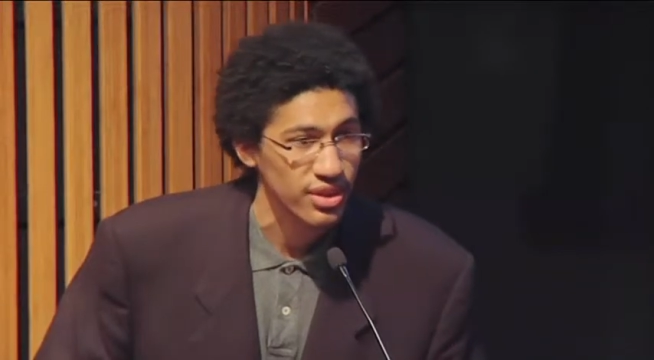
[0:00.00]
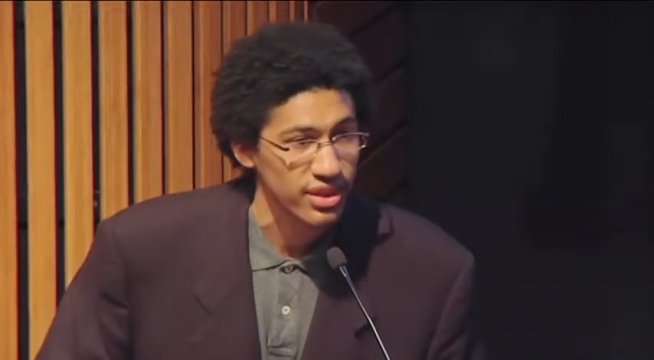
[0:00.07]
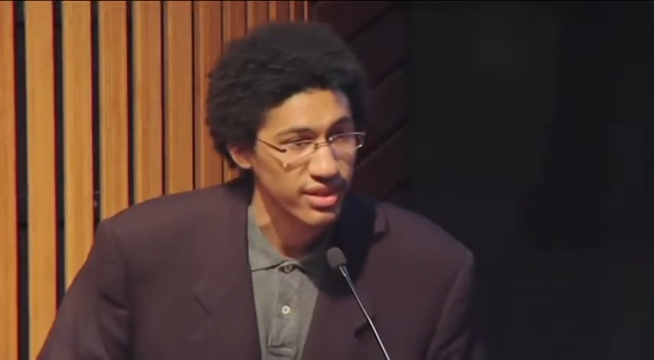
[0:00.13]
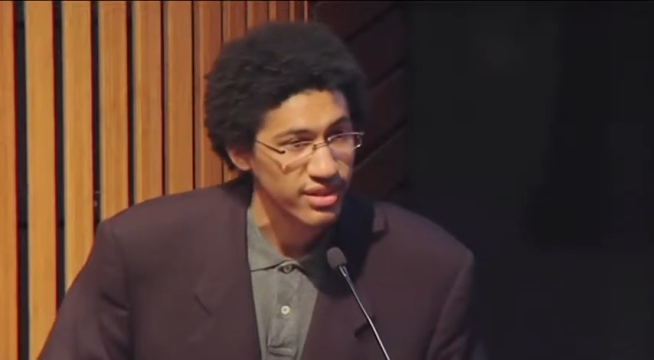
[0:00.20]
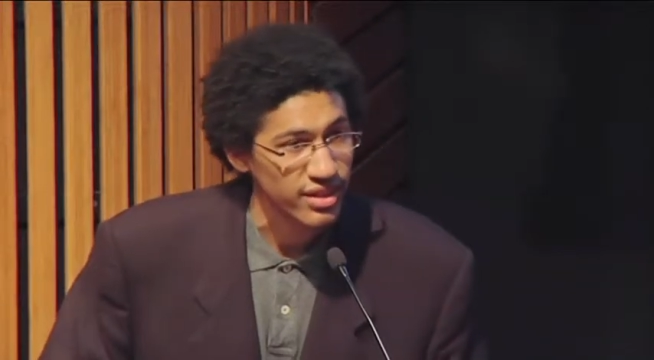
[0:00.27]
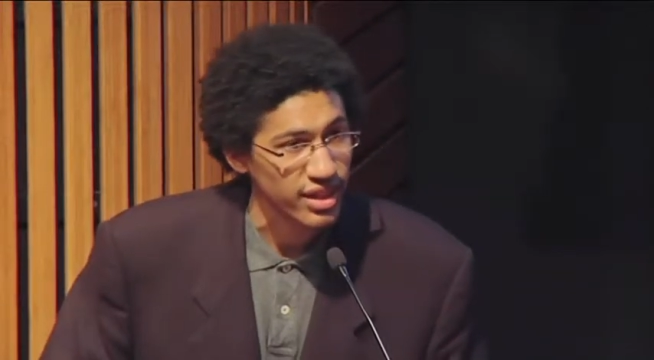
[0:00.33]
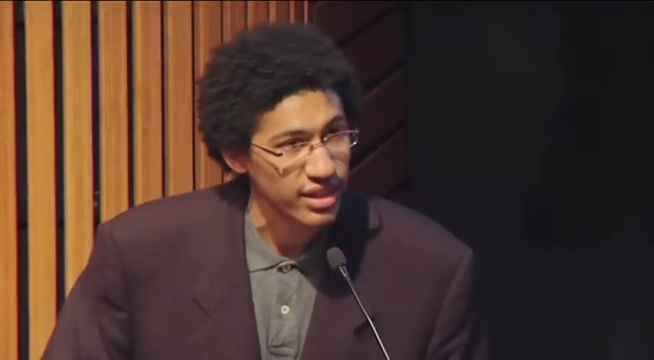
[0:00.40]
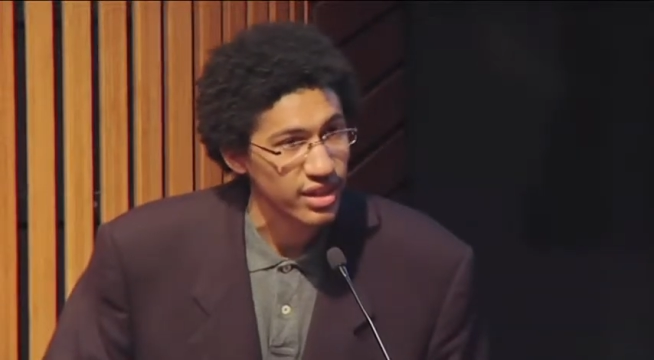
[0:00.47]
in the
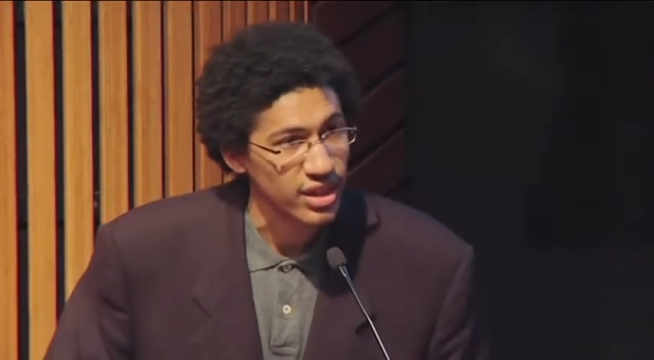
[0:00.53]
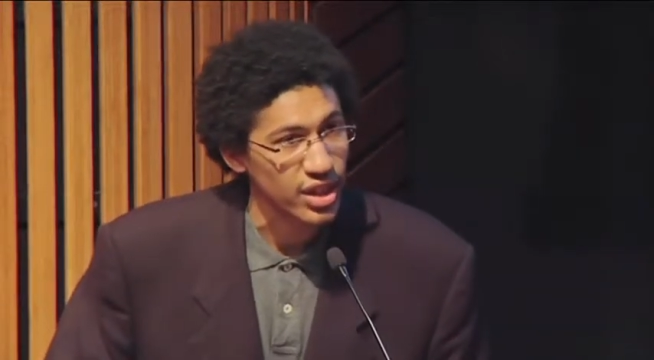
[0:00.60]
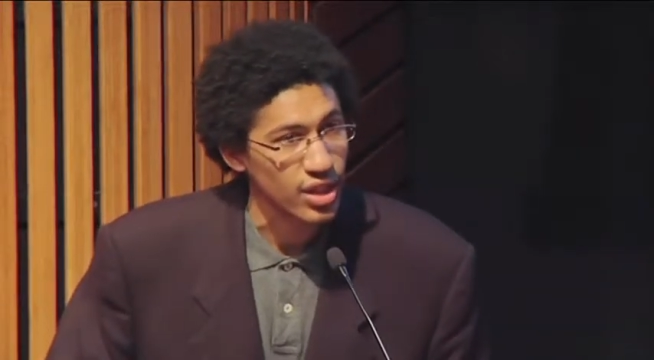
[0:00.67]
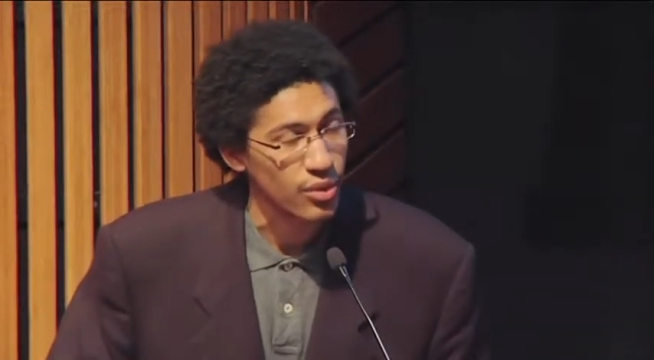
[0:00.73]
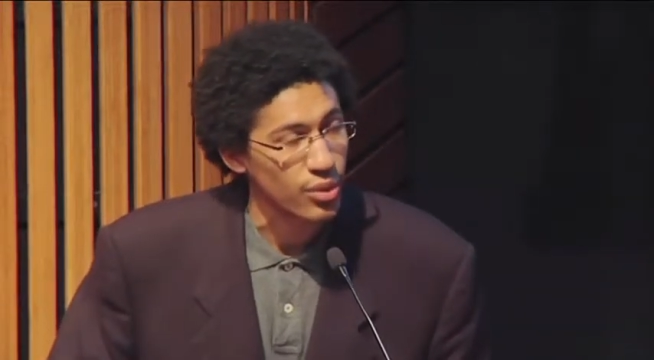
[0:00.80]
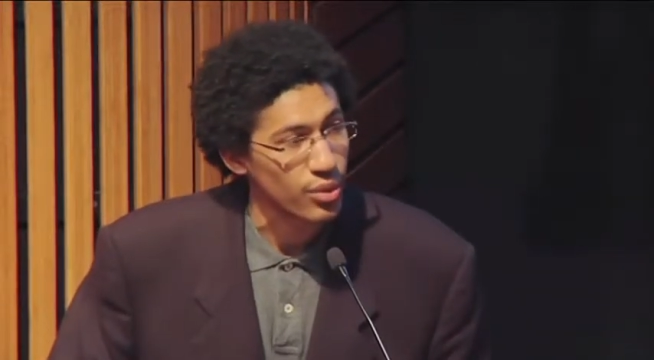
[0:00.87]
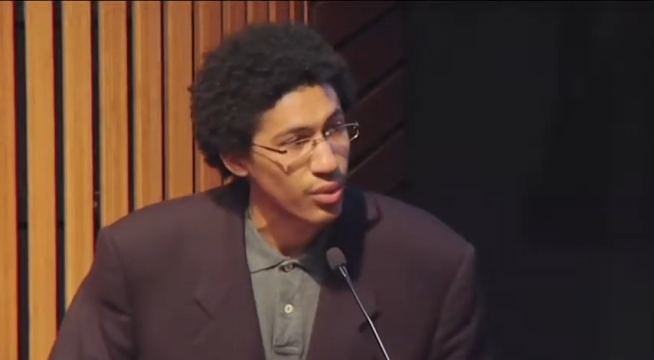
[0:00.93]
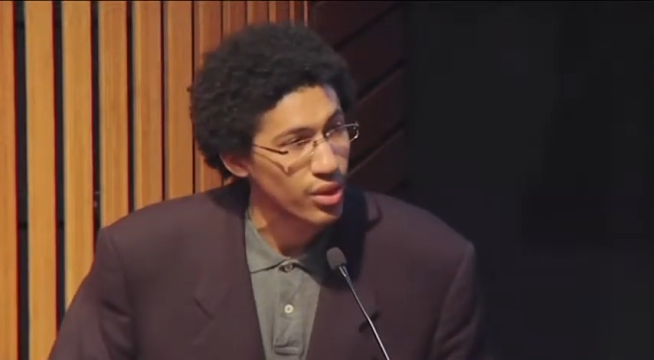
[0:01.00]
second year
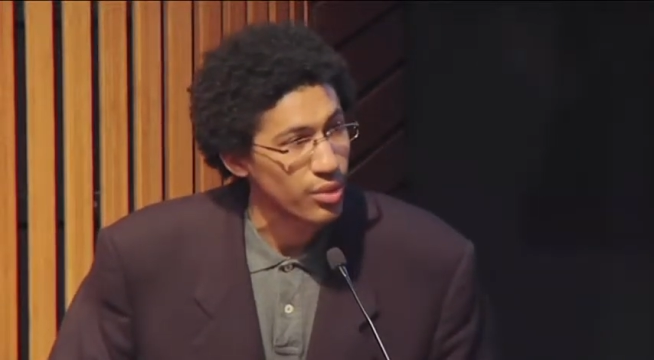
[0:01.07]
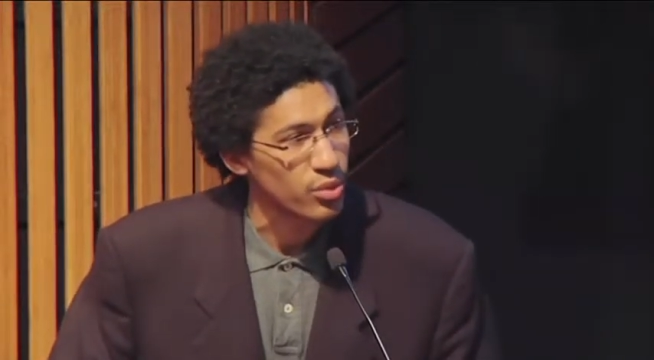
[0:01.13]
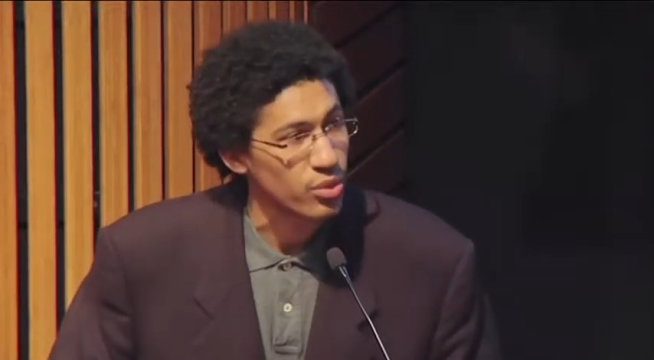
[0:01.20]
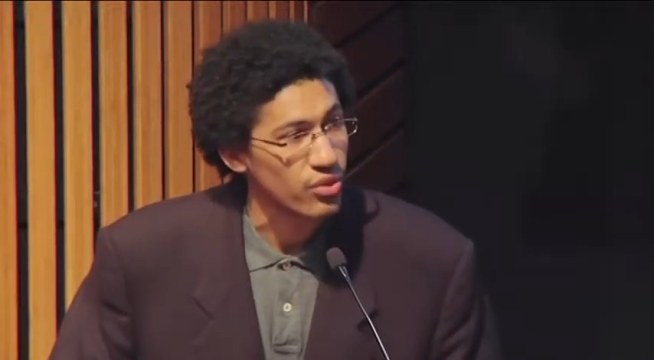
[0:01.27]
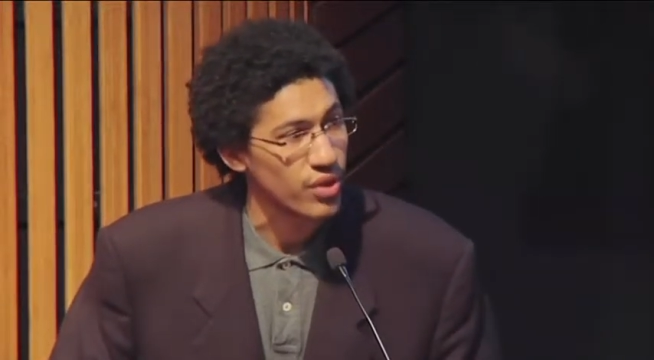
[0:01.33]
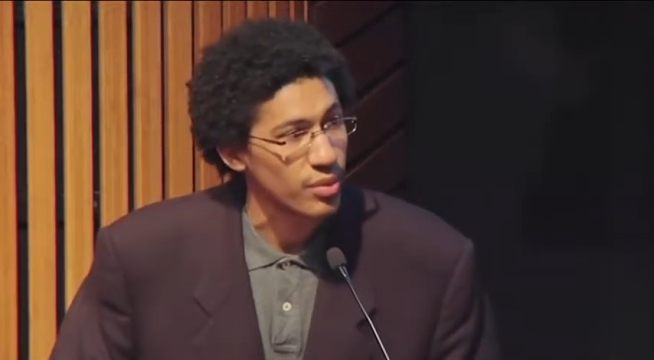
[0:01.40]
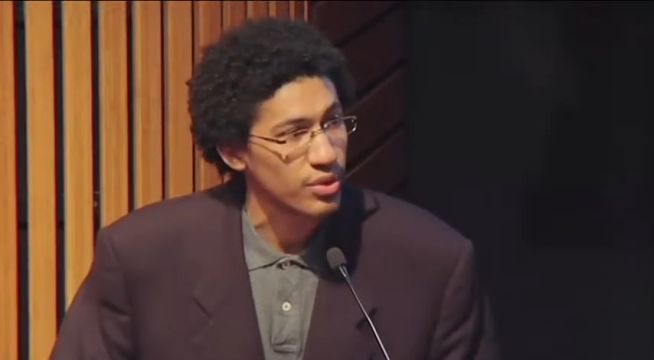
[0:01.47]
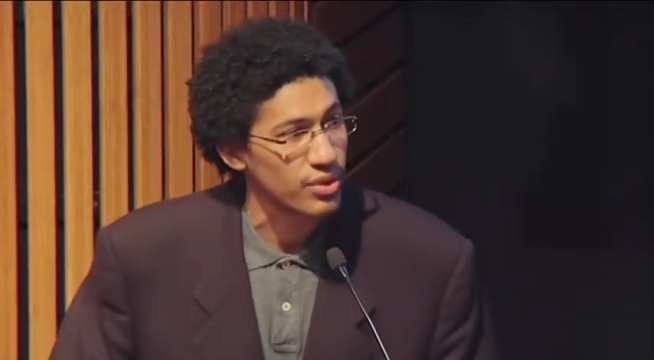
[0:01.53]
we want to
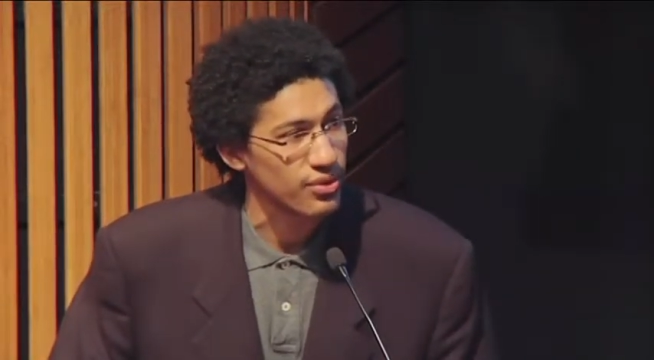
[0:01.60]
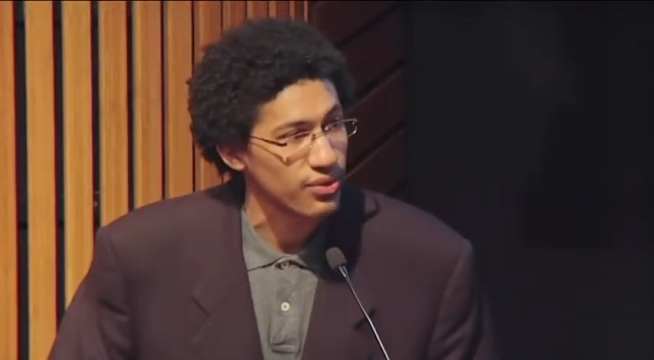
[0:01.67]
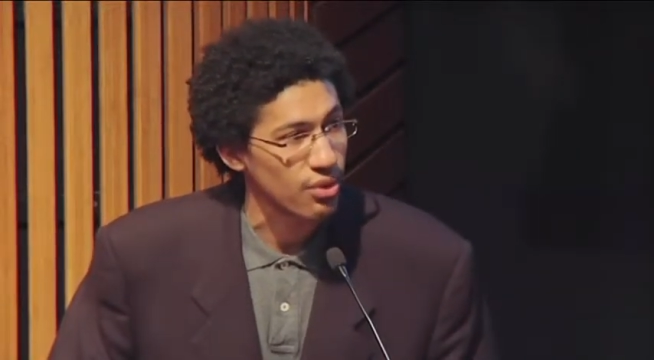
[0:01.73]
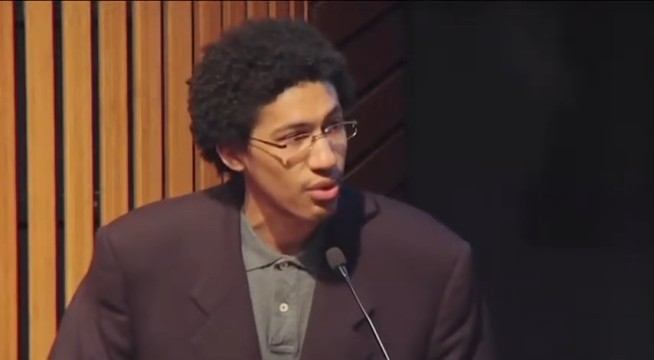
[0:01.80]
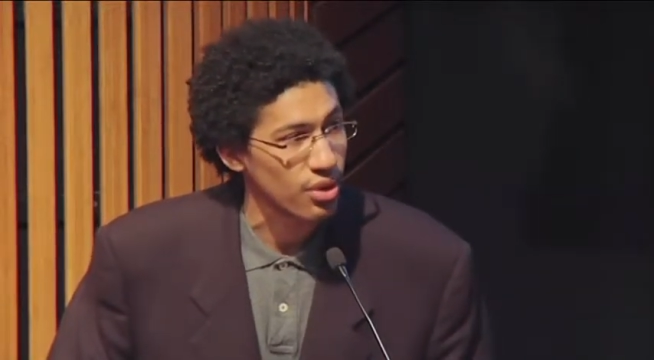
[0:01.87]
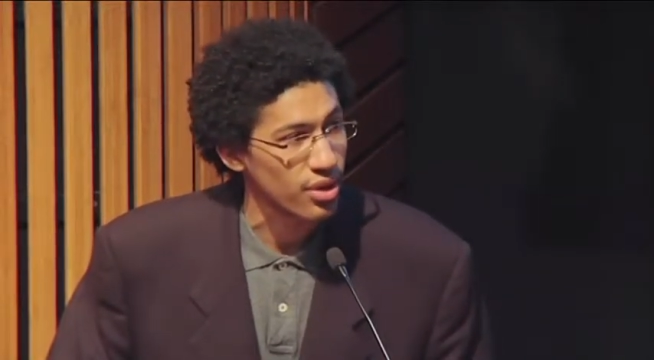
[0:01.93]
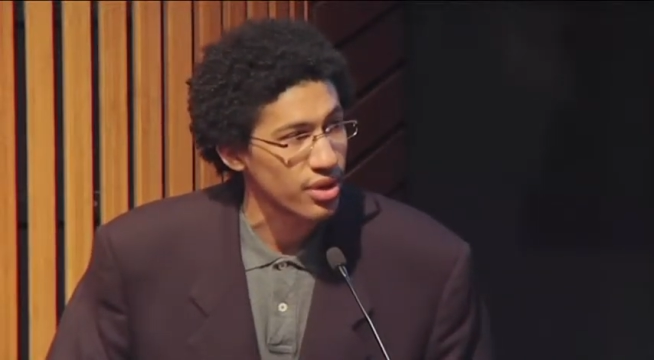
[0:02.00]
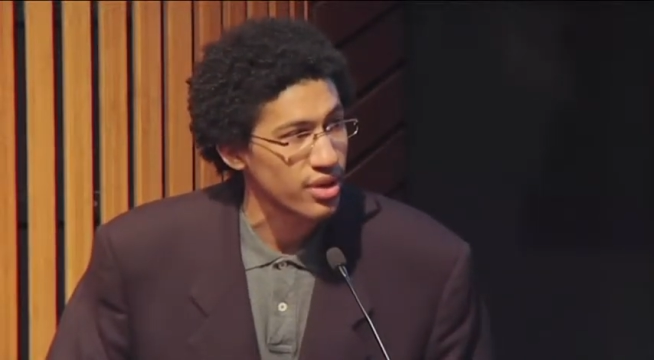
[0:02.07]
move up to
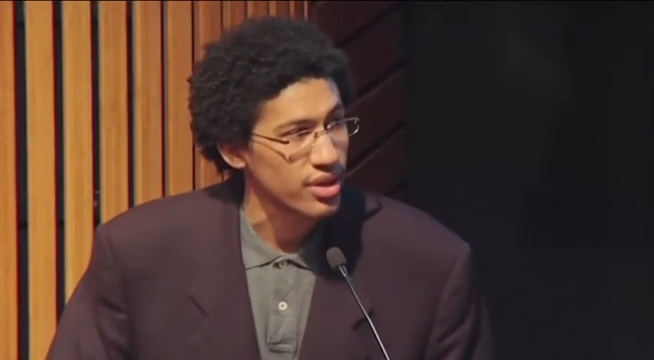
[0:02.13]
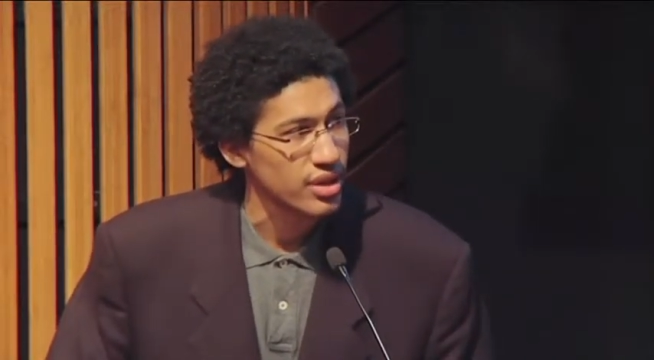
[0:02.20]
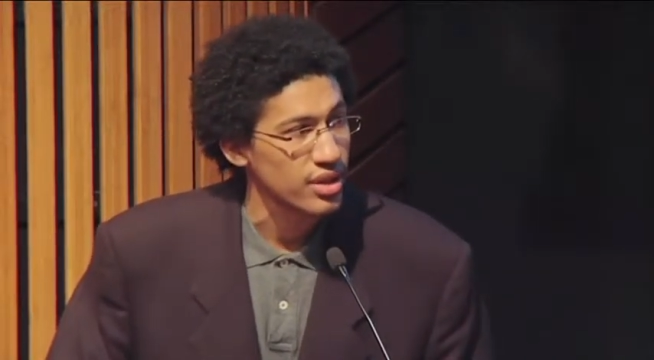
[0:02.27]
4,